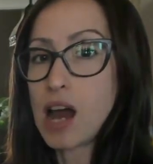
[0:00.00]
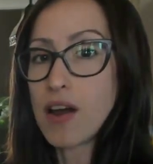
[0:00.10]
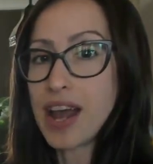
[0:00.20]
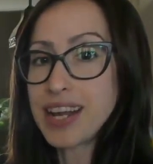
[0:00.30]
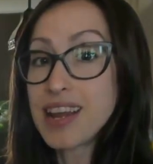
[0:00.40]
All
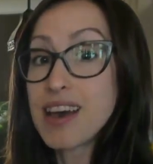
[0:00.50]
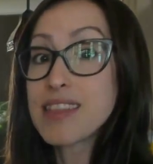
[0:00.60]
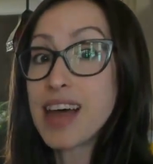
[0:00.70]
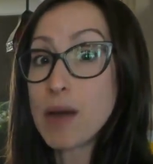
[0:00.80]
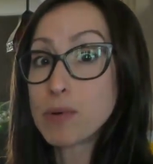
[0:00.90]
right,
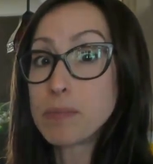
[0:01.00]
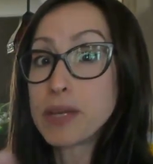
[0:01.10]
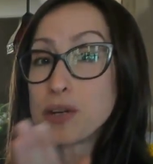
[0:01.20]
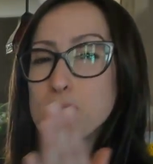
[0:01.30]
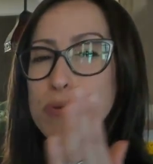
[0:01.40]
that would be
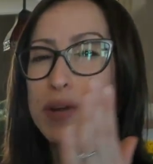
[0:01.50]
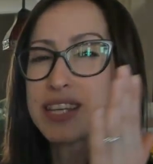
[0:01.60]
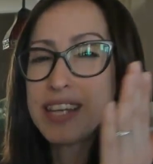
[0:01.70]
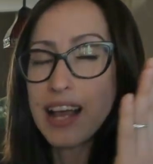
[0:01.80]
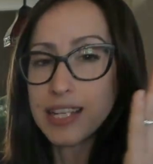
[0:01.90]
your
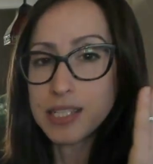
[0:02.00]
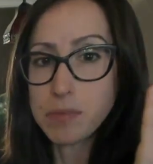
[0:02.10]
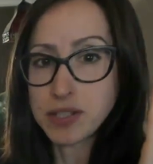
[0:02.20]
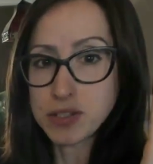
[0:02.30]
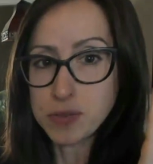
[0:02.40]
brachialis
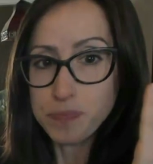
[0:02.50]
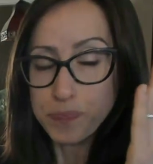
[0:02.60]
muscle.